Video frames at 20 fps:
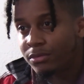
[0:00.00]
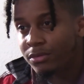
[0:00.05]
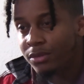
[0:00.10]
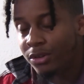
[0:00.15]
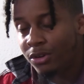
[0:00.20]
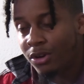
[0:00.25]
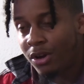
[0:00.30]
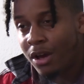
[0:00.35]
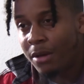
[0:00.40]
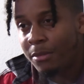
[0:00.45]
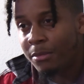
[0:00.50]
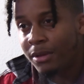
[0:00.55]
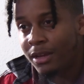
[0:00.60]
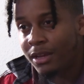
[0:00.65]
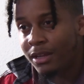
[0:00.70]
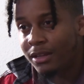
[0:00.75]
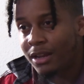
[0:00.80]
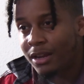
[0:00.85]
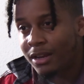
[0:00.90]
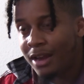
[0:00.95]
You know what I
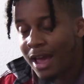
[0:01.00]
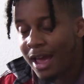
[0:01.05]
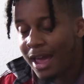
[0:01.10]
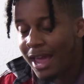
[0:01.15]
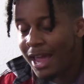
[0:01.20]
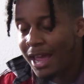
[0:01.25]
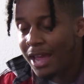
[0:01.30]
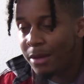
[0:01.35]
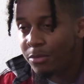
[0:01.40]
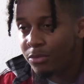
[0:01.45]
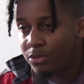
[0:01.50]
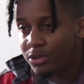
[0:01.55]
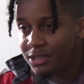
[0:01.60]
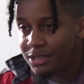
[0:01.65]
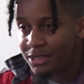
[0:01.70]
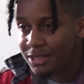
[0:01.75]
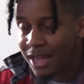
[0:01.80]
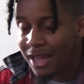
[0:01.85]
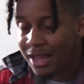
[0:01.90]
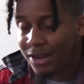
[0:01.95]
mean? They're not able to
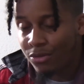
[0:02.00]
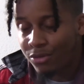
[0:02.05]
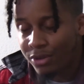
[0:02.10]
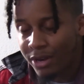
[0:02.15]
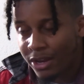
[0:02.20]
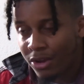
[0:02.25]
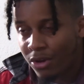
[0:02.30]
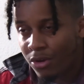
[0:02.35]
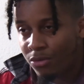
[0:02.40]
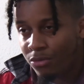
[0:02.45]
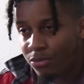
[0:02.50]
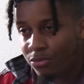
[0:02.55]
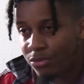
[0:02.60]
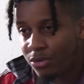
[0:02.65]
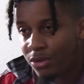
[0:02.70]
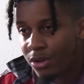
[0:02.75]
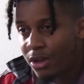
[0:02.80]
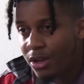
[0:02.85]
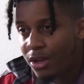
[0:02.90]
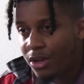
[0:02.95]
stand on their own,
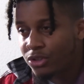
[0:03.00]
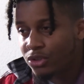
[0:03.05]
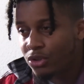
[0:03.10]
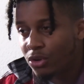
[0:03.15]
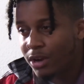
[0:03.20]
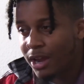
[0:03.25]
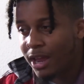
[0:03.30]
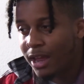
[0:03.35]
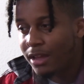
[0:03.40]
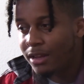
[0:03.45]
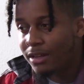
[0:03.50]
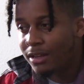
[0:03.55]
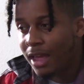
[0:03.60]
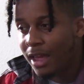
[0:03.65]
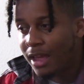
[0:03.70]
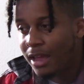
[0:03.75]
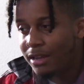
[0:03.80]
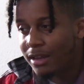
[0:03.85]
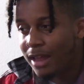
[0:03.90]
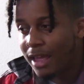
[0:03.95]
so they
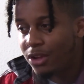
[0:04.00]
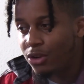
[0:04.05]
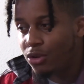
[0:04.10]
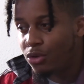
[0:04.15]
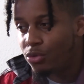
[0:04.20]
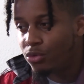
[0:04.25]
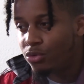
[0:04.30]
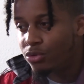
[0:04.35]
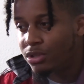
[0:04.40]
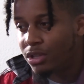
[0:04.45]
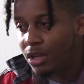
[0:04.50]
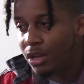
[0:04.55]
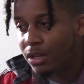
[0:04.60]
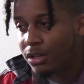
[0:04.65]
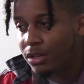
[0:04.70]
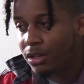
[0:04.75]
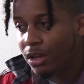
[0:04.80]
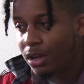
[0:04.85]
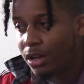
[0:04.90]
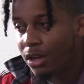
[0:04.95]
they they use the
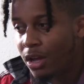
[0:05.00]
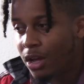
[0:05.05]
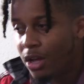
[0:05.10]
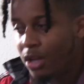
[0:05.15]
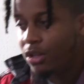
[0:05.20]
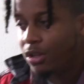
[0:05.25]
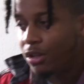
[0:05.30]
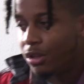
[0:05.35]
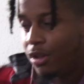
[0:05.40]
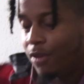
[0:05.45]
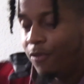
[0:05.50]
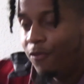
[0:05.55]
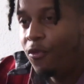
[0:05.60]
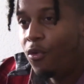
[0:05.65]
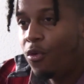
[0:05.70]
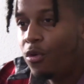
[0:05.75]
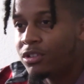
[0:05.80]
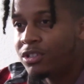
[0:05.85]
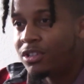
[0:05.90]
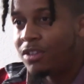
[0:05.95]
the the
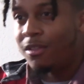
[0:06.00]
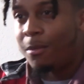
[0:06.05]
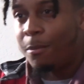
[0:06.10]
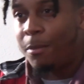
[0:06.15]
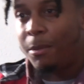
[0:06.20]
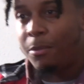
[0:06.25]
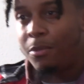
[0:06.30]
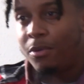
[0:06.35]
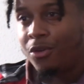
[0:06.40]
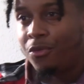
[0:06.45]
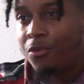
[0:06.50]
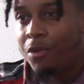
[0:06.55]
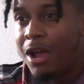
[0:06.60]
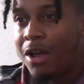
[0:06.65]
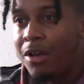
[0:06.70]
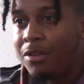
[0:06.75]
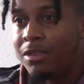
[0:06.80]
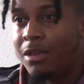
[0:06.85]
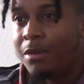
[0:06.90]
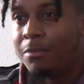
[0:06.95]
force of the people
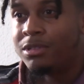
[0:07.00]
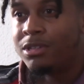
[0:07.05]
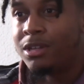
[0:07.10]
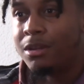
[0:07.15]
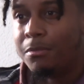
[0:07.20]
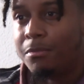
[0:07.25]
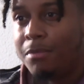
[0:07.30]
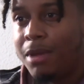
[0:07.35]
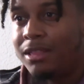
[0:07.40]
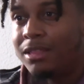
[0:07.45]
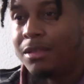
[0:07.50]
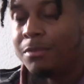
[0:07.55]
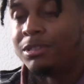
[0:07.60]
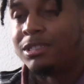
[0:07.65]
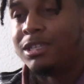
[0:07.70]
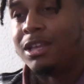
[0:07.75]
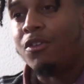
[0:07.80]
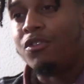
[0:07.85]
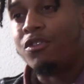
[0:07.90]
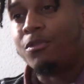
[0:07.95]
around them to make
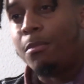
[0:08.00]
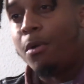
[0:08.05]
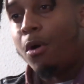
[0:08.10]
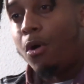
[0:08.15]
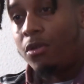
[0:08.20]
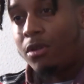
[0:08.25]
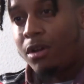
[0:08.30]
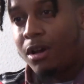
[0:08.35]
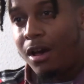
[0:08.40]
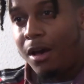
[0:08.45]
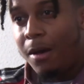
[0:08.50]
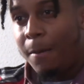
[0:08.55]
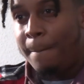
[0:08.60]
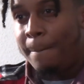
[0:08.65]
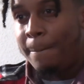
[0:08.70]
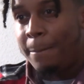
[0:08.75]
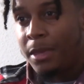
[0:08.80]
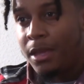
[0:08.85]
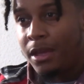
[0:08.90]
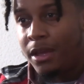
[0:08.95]
themselves bulk up.
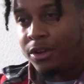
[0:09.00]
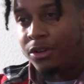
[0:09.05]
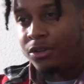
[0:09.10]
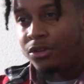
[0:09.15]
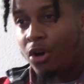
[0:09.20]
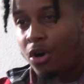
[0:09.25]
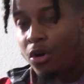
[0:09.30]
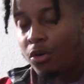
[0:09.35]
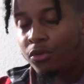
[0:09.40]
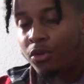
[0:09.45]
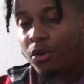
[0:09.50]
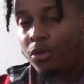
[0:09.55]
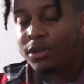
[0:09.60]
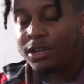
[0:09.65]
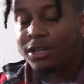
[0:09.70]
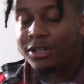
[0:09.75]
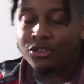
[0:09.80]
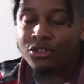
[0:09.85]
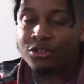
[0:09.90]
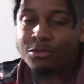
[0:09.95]
You know, no
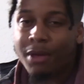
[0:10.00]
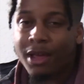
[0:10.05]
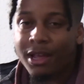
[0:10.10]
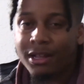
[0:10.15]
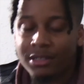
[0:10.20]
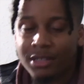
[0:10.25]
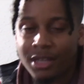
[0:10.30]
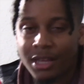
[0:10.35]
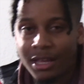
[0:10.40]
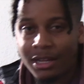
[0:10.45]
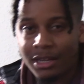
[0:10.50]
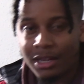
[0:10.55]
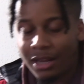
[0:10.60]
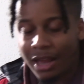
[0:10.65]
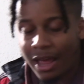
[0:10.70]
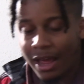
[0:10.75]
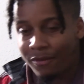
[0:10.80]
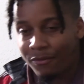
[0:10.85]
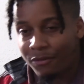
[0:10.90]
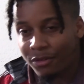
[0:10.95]
disrespect to any
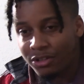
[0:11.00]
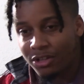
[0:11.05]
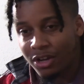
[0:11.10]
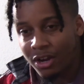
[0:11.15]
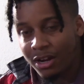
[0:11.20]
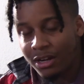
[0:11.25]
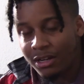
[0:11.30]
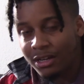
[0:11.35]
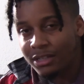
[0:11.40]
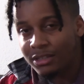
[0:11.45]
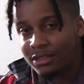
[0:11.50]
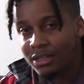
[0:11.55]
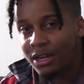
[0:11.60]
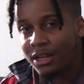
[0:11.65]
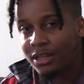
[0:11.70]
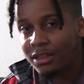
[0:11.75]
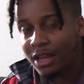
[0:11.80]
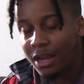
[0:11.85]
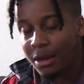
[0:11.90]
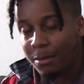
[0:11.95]
like fraternities or
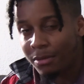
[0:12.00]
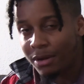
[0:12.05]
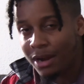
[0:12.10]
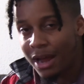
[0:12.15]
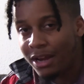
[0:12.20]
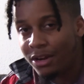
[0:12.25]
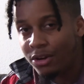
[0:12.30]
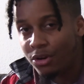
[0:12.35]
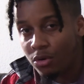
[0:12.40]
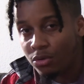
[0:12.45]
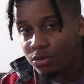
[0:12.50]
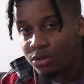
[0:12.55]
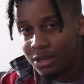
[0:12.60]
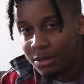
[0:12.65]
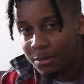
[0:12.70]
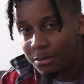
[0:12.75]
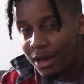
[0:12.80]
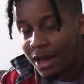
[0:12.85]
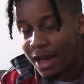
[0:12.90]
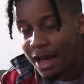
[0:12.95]
anything, but I know
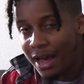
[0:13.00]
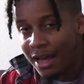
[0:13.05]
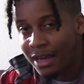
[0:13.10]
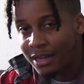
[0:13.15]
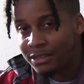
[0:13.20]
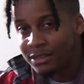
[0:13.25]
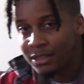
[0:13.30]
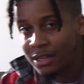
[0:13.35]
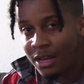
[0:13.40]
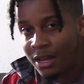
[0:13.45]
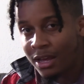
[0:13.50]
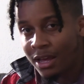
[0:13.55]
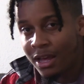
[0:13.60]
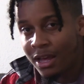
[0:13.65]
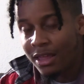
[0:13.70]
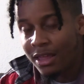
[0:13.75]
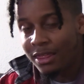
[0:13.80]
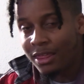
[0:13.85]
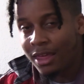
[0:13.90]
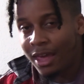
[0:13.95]
some guys
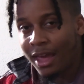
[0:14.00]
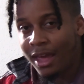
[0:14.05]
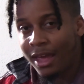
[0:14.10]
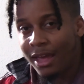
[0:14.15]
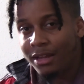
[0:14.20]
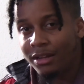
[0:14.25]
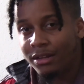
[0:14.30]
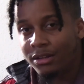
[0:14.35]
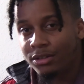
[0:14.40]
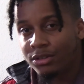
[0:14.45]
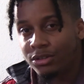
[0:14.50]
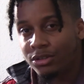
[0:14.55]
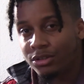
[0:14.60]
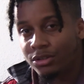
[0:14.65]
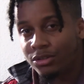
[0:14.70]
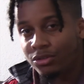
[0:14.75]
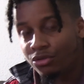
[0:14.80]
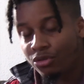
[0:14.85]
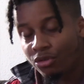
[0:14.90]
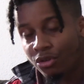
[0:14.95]
that
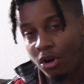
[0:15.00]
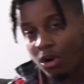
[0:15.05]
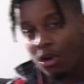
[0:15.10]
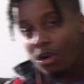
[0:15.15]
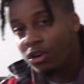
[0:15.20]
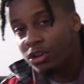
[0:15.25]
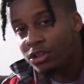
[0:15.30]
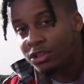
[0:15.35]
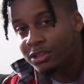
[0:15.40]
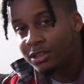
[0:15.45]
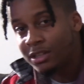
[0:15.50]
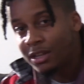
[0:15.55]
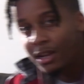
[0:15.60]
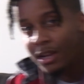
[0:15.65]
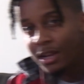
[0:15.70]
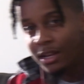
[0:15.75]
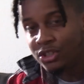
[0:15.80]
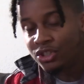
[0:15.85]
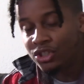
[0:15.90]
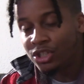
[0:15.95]
cross
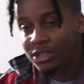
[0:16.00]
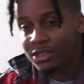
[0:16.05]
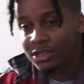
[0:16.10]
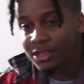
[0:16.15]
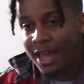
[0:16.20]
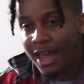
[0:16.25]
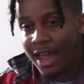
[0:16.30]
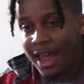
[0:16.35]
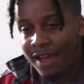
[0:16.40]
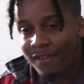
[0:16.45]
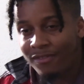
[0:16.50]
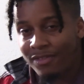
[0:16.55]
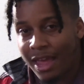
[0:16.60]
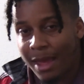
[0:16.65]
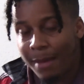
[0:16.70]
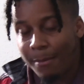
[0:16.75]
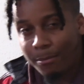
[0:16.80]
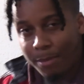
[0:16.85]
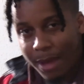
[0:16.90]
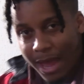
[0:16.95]
just to have
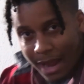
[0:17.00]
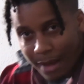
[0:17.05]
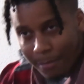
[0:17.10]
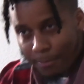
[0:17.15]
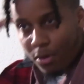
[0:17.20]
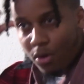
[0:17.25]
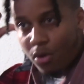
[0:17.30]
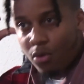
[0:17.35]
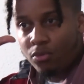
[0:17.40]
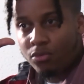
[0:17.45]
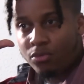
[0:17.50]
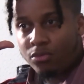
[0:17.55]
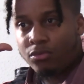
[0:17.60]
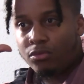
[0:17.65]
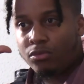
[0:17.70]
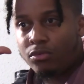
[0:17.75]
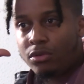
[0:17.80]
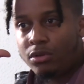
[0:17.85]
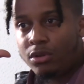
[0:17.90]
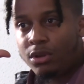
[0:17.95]
that backbone
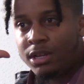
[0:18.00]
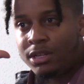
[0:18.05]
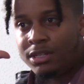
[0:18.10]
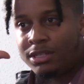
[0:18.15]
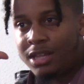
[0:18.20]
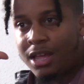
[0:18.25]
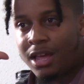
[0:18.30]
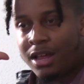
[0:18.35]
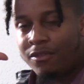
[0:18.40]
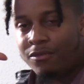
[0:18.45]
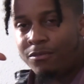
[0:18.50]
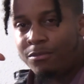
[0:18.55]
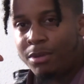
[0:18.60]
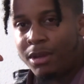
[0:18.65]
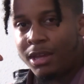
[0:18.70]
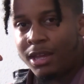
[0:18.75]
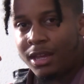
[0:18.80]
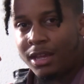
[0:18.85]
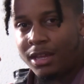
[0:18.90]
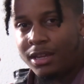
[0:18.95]
instead of
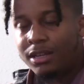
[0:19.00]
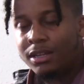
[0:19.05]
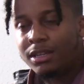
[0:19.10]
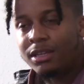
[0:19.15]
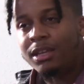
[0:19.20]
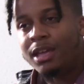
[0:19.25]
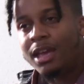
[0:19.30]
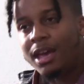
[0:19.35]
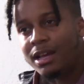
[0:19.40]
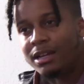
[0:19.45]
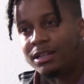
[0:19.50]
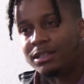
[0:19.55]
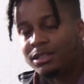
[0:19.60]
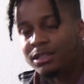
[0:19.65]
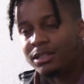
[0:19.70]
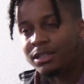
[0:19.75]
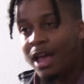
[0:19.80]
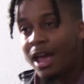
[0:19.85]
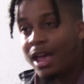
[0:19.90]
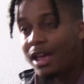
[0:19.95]
being
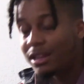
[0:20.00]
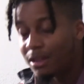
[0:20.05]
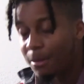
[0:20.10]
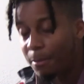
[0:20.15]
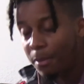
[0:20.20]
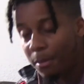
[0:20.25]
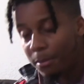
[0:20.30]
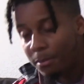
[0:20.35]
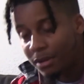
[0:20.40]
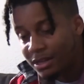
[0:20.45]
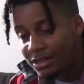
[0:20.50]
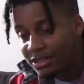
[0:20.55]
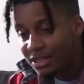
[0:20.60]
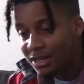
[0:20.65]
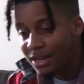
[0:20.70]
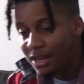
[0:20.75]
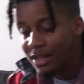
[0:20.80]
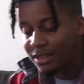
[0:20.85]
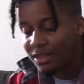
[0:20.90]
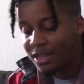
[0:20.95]
yes, not the
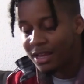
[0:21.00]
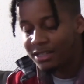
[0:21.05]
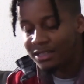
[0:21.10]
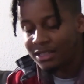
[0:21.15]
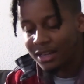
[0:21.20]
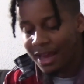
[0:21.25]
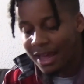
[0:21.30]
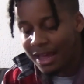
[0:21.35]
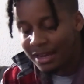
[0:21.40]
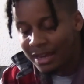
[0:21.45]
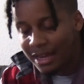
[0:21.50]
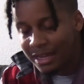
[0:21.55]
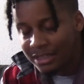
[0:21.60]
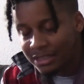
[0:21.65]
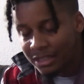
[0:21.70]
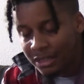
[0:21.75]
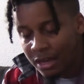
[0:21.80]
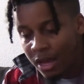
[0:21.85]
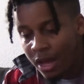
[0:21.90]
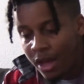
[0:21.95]
publicity and things of that
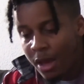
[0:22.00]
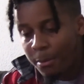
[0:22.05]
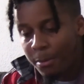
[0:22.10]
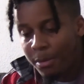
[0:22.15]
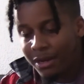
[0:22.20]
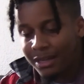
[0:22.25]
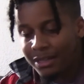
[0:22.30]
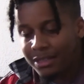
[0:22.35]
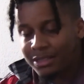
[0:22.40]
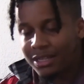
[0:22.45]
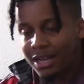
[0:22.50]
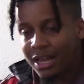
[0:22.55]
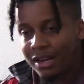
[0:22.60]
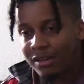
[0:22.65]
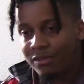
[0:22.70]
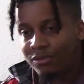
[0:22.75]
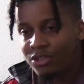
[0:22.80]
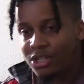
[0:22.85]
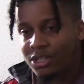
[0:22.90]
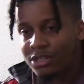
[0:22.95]
nature, but
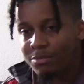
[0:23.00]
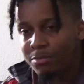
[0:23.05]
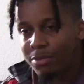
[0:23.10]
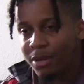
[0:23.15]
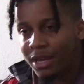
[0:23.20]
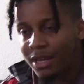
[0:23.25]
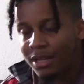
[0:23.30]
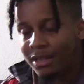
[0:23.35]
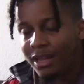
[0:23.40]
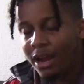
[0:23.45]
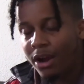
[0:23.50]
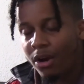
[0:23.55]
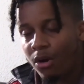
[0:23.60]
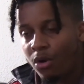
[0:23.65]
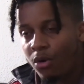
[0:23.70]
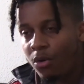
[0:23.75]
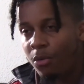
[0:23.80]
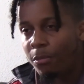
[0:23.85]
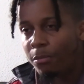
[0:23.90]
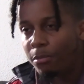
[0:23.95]
instead of just being their
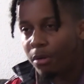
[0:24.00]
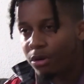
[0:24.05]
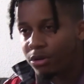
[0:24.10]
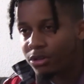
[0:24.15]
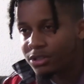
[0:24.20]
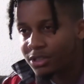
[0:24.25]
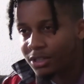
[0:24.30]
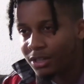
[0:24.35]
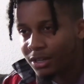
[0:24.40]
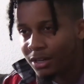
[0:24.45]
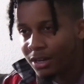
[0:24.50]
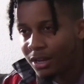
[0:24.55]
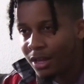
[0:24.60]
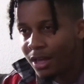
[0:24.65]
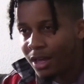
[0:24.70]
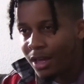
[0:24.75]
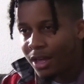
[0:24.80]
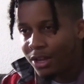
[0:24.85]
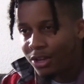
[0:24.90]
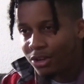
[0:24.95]
own person.
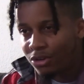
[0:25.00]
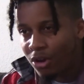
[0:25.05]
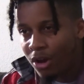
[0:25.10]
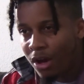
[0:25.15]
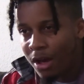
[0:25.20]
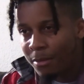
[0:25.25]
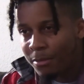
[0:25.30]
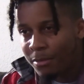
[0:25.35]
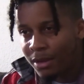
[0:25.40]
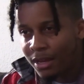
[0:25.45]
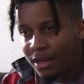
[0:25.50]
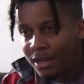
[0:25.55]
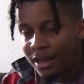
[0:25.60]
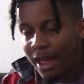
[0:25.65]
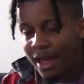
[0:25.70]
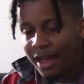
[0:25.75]
You know what I mean?